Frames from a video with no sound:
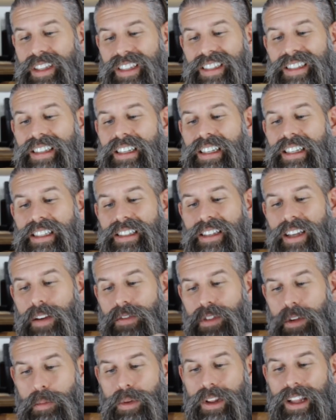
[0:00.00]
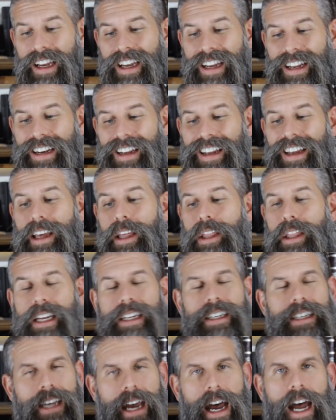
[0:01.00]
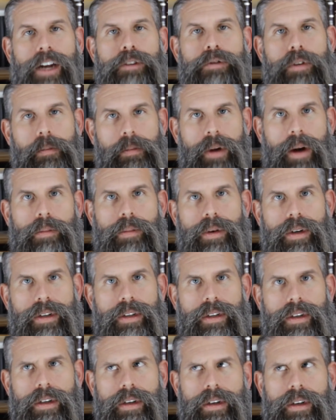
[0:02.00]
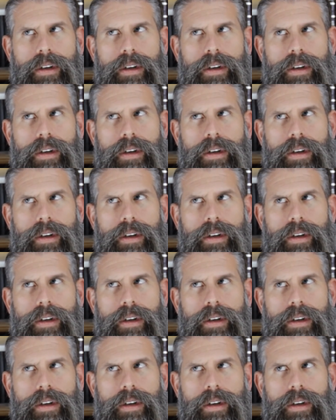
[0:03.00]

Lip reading: the cities of the plain that God remembered